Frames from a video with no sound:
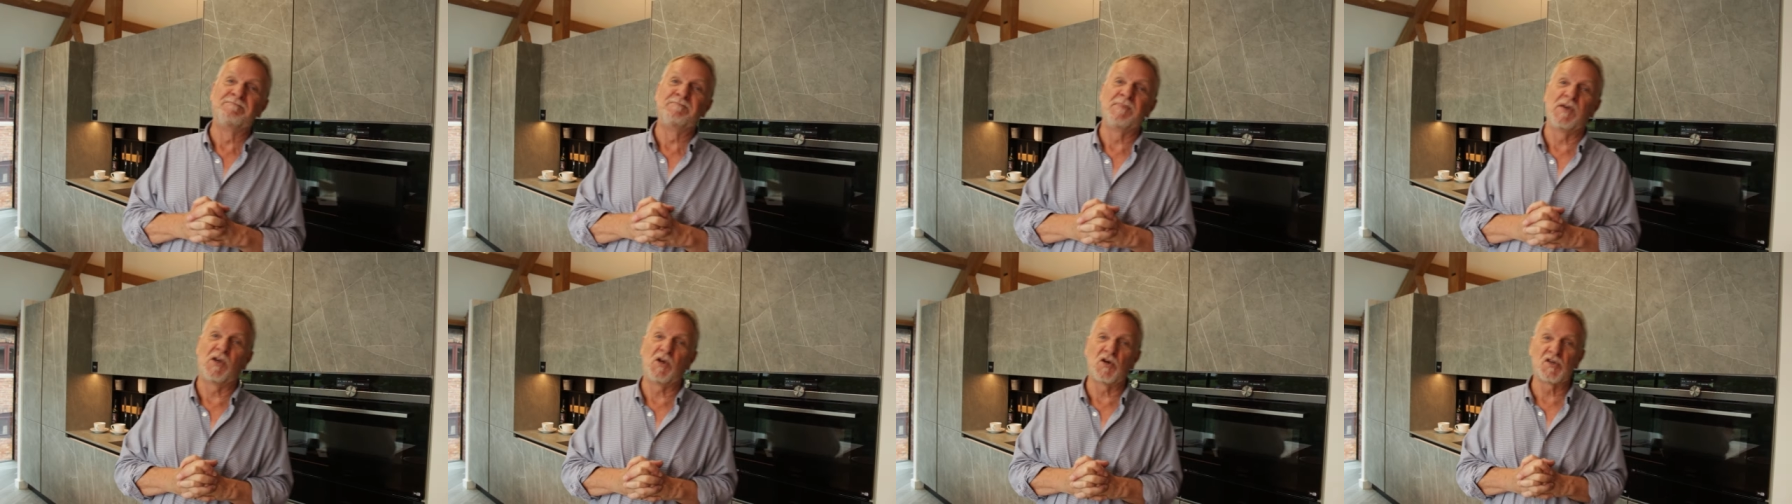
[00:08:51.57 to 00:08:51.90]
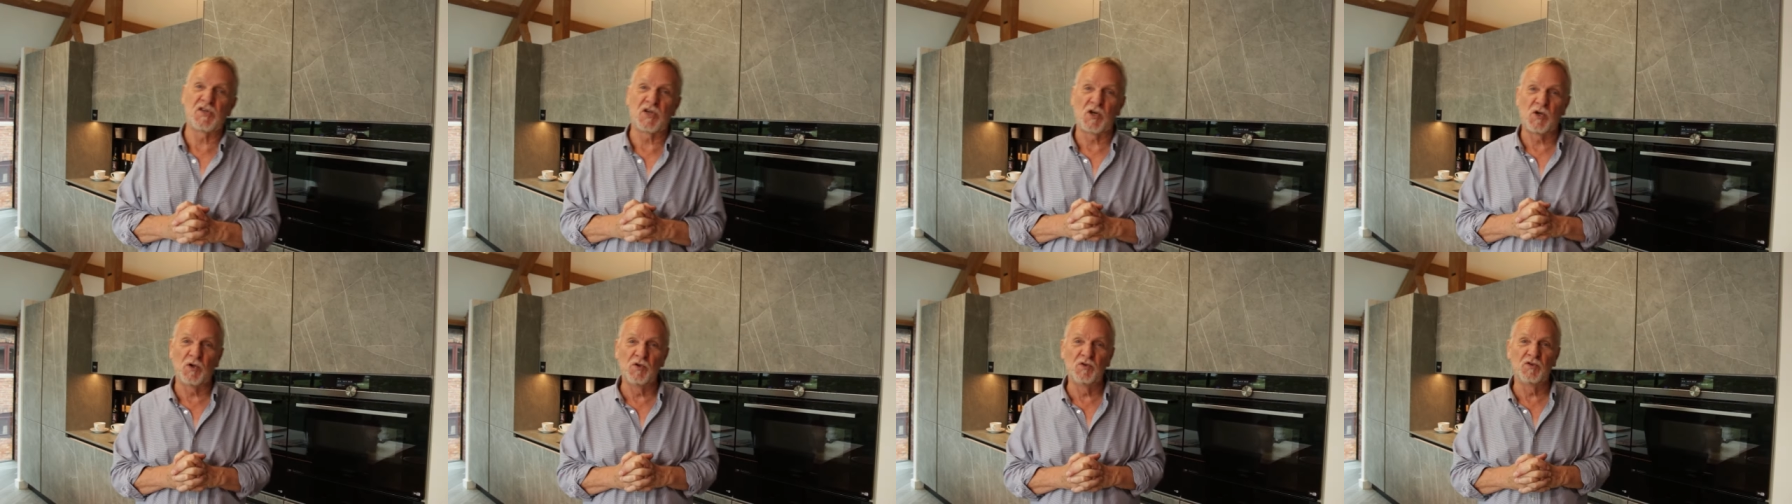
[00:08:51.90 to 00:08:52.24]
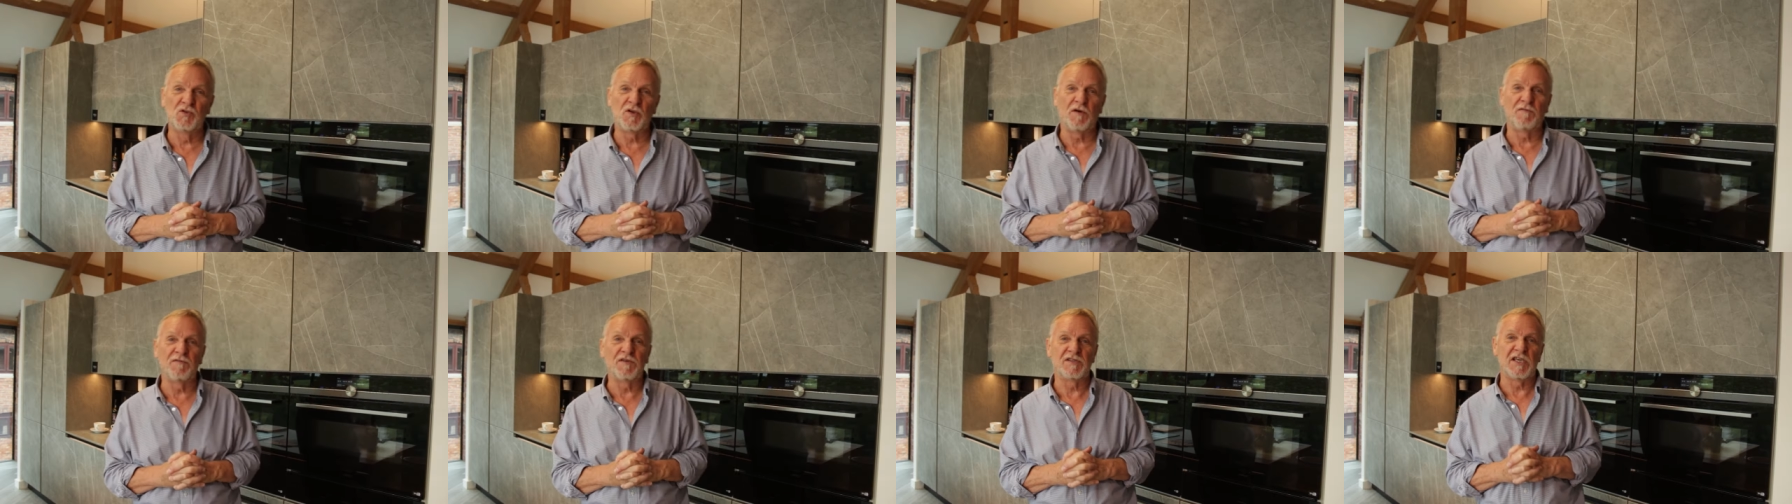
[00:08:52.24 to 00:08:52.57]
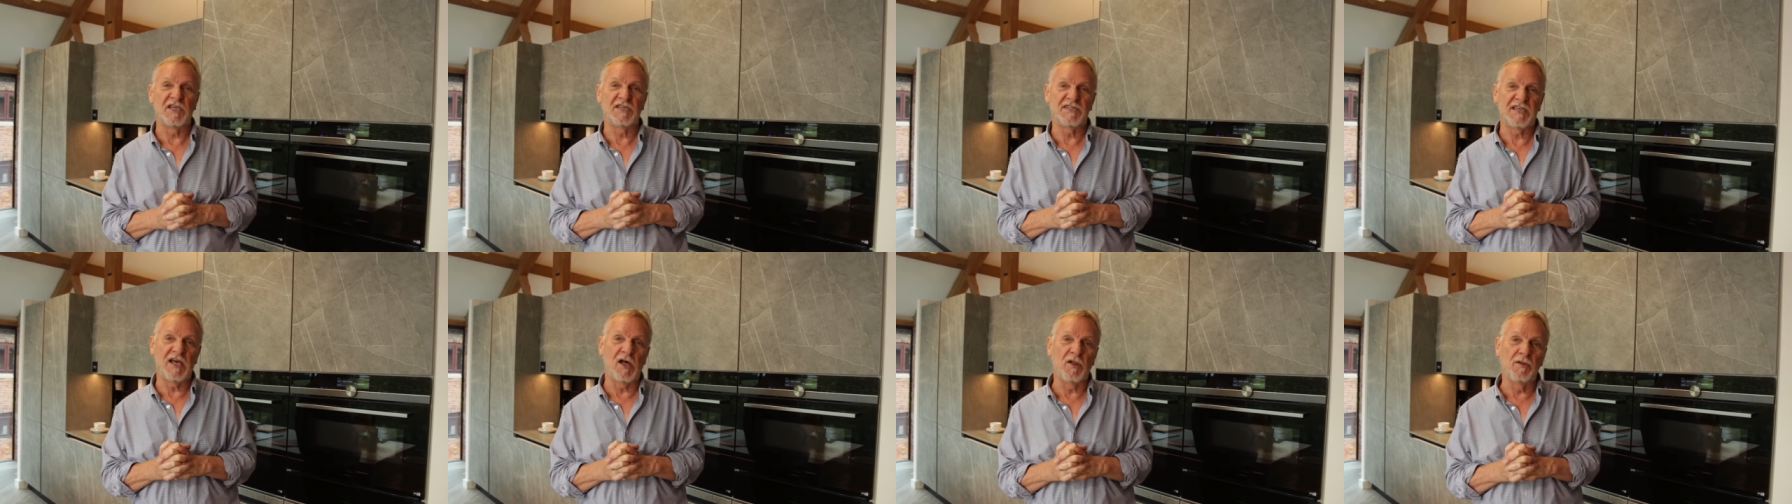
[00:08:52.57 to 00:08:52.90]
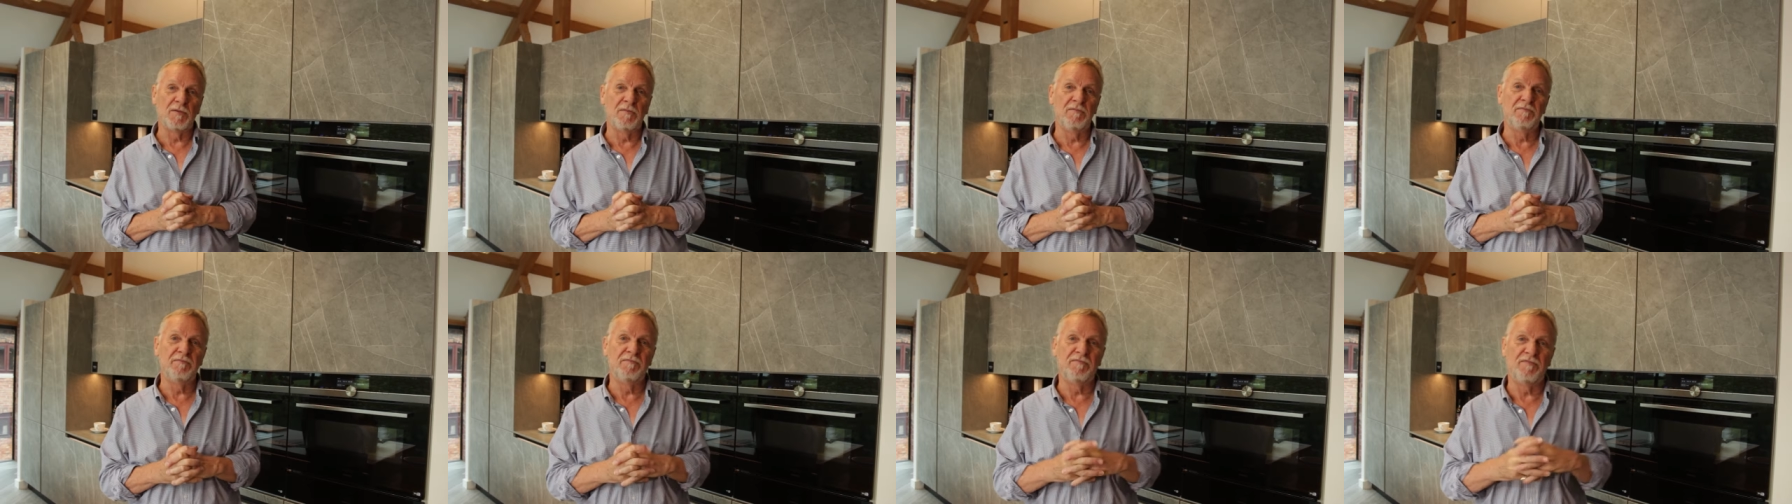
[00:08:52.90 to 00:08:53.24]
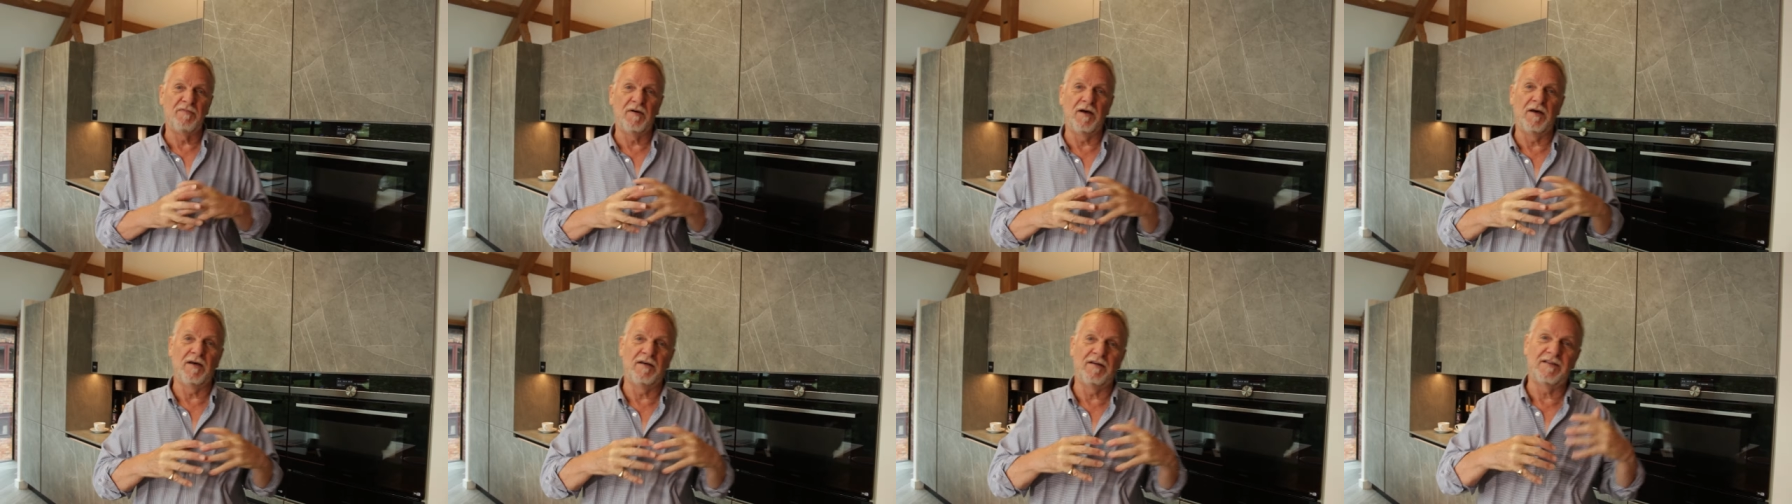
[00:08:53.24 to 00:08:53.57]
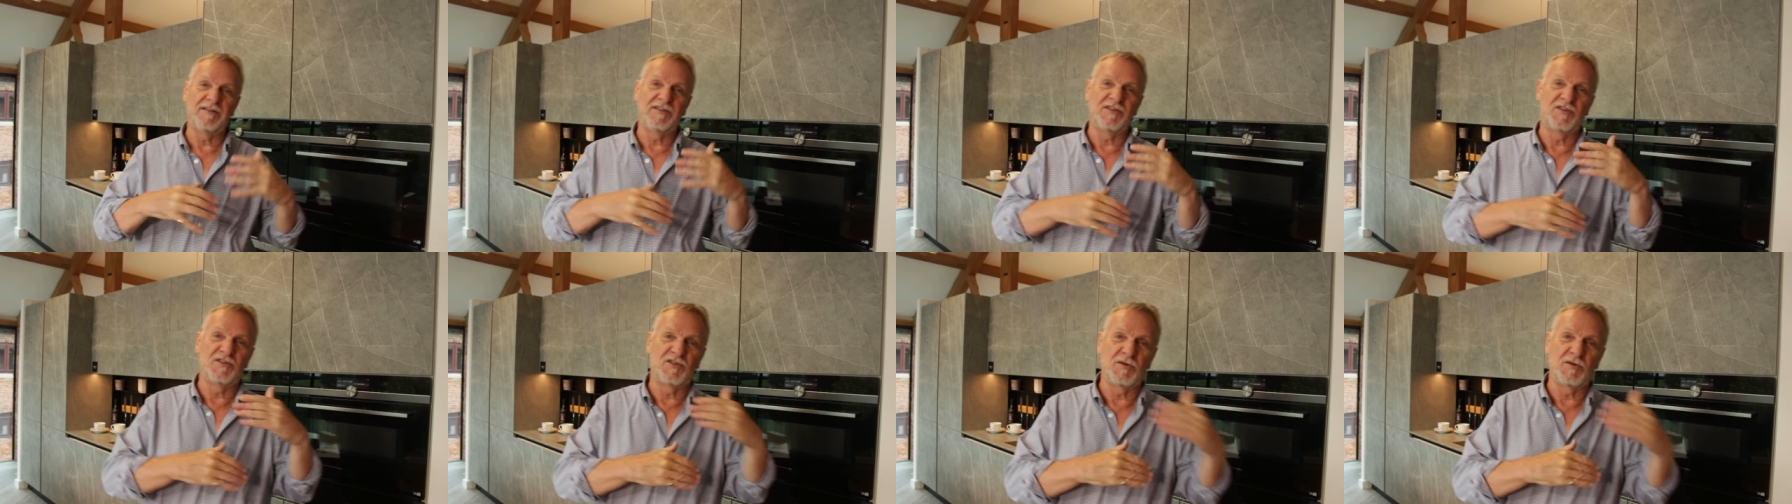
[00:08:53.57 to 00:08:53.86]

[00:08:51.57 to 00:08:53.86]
because I couldn't obviously sell them uh,